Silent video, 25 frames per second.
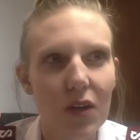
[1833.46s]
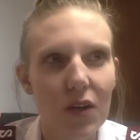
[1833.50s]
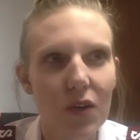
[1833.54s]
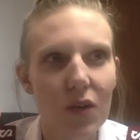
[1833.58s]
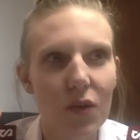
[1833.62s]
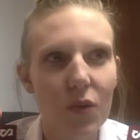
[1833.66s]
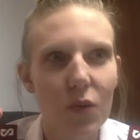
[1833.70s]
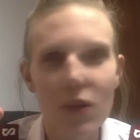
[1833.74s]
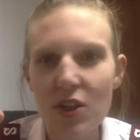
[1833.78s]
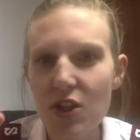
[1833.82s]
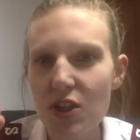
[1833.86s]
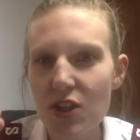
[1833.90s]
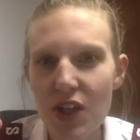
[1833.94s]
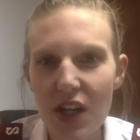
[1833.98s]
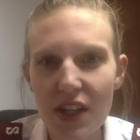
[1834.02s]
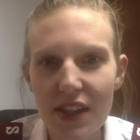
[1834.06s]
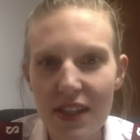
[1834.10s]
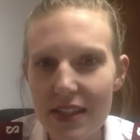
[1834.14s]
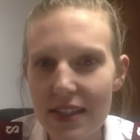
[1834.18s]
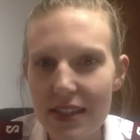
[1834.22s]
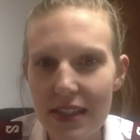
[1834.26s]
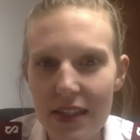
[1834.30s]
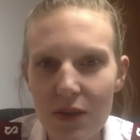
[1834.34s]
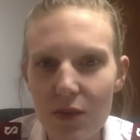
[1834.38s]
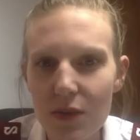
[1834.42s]
we just thought
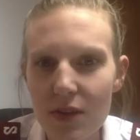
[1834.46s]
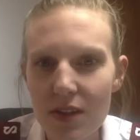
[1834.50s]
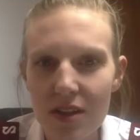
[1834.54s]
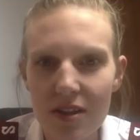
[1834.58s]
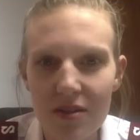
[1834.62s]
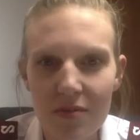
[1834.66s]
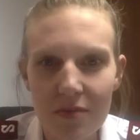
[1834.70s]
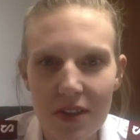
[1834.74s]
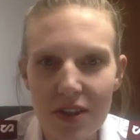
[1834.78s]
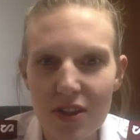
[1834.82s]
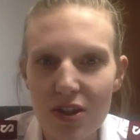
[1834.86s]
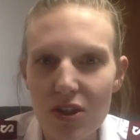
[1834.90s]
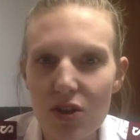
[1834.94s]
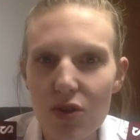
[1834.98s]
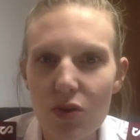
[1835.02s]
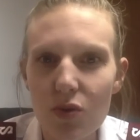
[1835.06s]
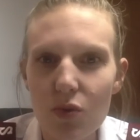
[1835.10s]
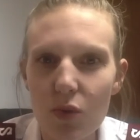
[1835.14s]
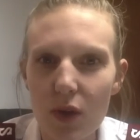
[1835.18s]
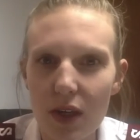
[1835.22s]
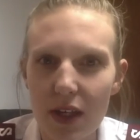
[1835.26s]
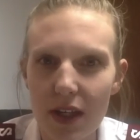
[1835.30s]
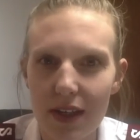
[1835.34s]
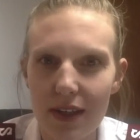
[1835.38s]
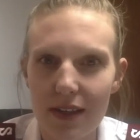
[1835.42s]
this thing was going to be 2
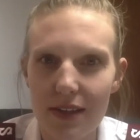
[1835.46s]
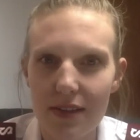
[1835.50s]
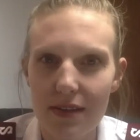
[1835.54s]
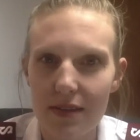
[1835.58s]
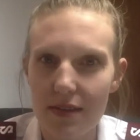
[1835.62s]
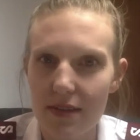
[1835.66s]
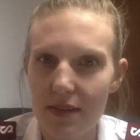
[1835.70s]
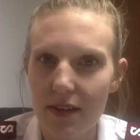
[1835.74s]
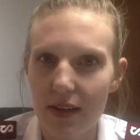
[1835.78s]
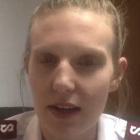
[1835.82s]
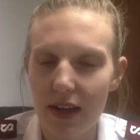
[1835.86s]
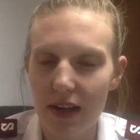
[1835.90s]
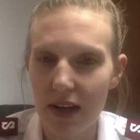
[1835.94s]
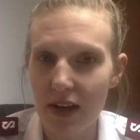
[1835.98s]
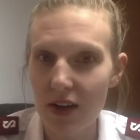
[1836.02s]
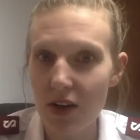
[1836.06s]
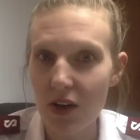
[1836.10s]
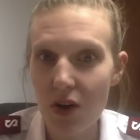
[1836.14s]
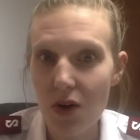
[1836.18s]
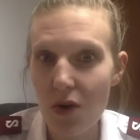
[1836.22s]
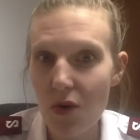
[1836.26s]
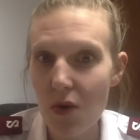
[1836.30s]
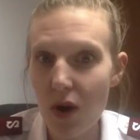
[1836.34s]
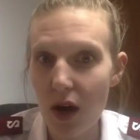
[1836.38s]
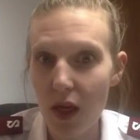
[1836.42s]
weeks. And I
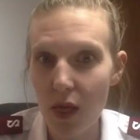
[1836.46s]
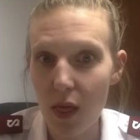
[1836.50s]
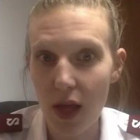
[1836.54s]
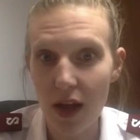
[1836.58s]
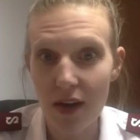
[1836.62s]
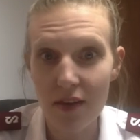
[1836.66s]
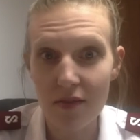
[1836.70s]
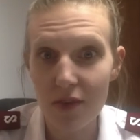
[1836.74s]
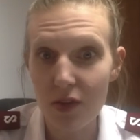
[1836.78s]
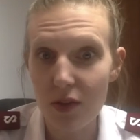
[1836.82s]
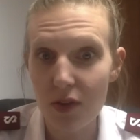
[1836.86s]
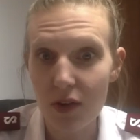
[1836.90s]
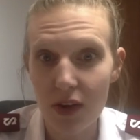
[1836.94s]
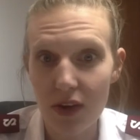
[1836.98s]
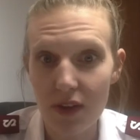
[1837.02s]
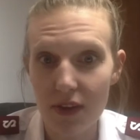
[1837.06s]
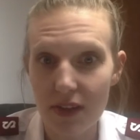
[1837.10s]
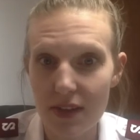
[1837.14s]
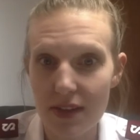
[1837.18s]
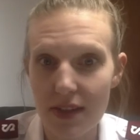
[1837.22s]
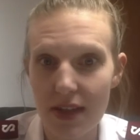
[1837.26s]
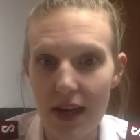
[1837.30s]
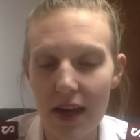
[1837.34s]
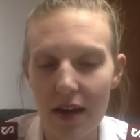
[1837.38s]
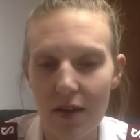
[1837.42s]
know a lot of you thought the
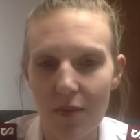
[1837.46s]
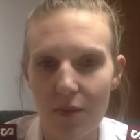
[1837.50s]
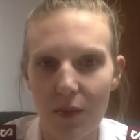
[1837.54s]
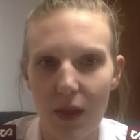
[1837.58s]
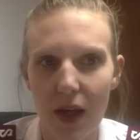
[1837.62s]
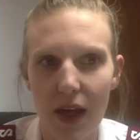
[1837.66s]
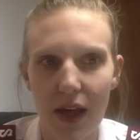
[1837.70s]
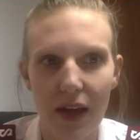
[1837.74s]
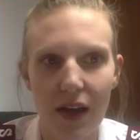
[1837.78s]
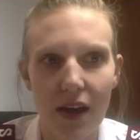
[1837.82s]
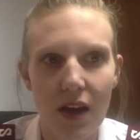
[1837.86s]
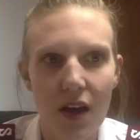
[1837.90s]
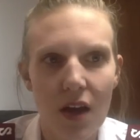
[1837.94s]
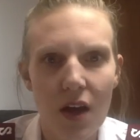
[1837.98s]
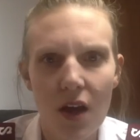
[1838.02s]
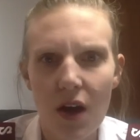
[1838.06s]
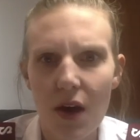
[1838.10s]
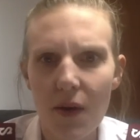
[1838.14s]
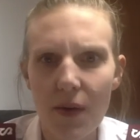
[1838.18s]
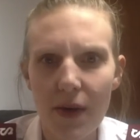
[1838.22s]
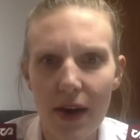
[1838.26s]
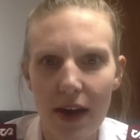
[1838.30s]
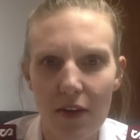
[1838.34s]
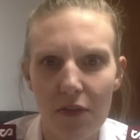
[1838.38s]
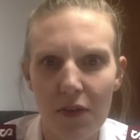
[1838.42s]
same, like,
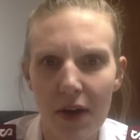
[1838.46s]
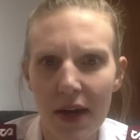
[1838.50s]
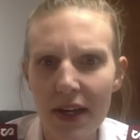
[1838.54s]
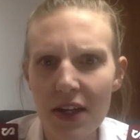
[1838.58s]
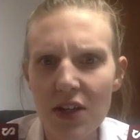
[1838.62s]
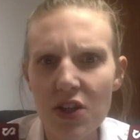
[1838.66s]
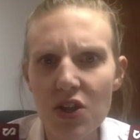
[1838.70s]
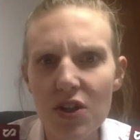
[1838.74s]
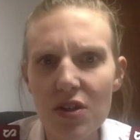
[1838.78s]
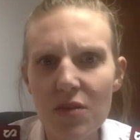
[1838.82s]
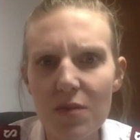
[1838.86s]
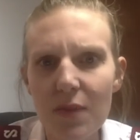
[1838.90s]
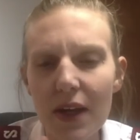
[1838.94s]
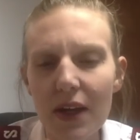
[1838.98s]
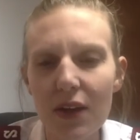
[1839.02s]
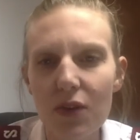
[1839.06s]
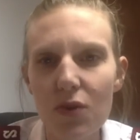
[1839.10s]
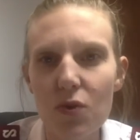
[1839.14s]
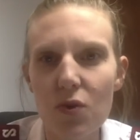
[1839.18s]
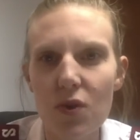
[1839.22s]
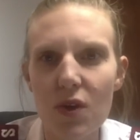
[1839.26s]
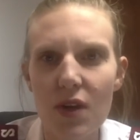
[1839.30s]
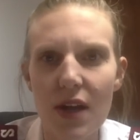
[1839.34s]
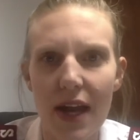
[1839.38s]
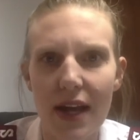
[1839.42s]
okay, if I can just make it
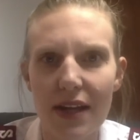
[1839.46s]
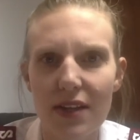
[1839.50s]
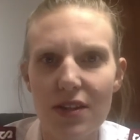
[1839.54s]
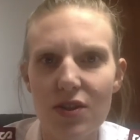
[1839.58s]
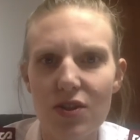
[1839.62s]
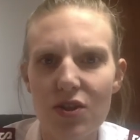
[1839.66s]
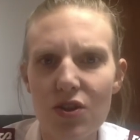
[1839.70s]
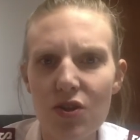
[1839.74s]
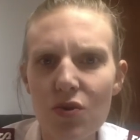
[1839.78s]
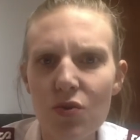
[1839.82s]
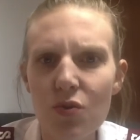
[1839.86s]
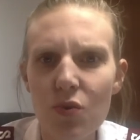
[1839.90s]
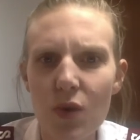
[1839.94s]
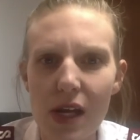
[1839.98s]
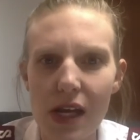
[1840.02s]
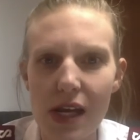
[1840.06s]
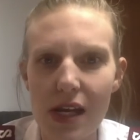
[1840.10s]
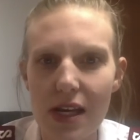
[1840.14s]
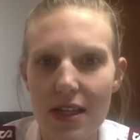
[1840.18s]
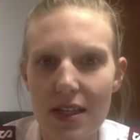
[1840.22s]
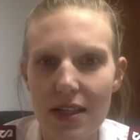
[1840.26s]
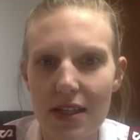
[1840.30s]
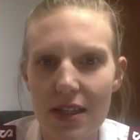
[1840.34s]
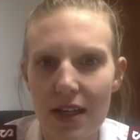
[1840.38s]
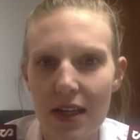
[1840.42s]
through the next 2
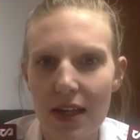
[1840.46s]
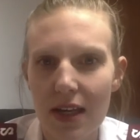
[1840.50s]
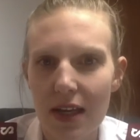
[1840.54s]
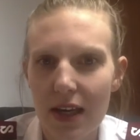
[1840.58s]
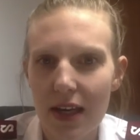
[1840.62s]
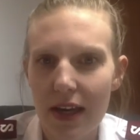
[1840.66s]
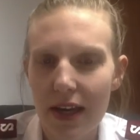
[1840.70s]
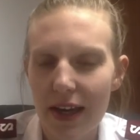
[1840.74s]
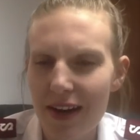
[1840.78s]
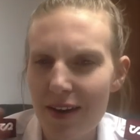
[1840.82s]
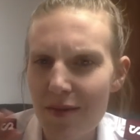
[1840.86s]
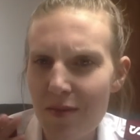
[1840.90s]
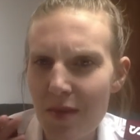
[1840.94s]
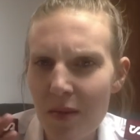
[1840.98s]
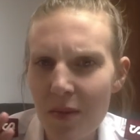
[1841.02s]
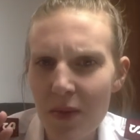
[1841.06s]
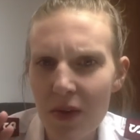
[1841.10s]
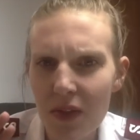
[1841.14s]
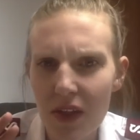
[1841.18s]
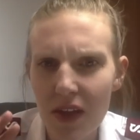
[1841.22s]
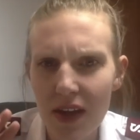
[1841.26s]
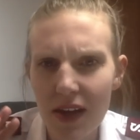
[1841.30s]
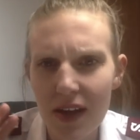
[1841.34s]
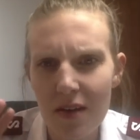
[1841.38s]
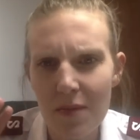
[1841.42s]
weeks. And I remember
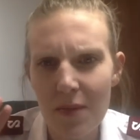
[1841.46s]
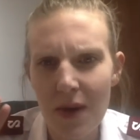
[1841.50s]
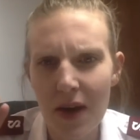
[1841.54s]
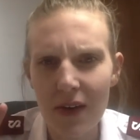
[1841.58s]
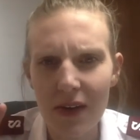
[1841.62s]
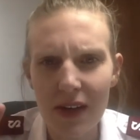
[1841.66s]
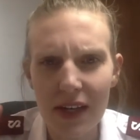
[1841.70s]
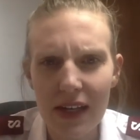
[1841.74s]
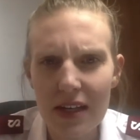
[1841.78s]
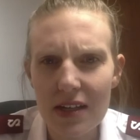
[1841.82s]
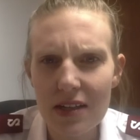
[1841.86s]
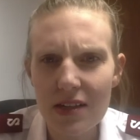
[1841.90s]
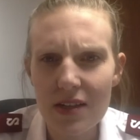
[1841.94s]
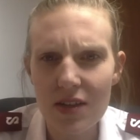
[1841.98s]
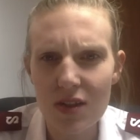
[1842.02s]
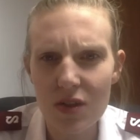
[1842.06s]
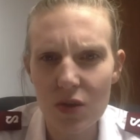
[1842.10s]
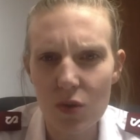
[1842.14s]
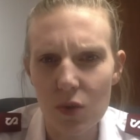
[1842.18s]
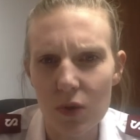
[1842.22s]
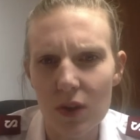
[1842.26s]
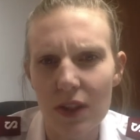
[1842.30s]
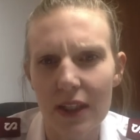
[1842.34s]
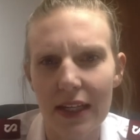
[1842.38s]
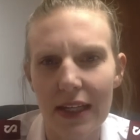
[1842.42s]
thinking about Eden
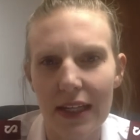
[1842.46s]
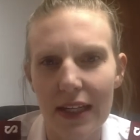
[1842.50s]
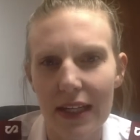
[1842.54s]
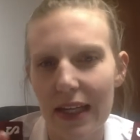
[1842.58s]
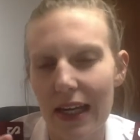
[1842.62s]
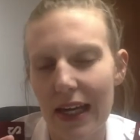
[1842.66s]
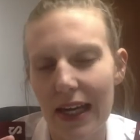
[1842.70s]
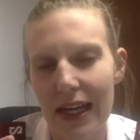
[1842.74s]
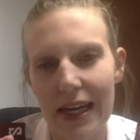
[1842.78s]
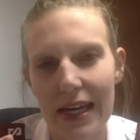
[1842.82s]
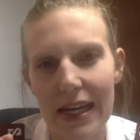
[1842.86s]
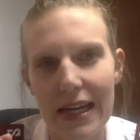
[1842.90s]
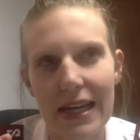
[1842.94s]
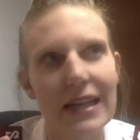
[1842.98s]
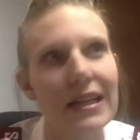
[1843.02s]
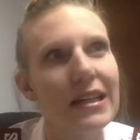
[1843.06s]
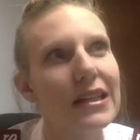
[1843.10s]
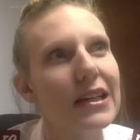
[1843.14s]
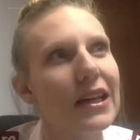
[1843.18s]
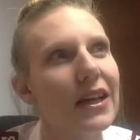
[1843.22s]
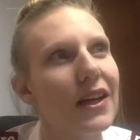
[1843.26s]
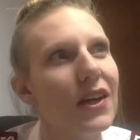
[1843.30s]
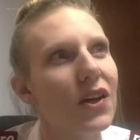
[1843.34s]
schooling, and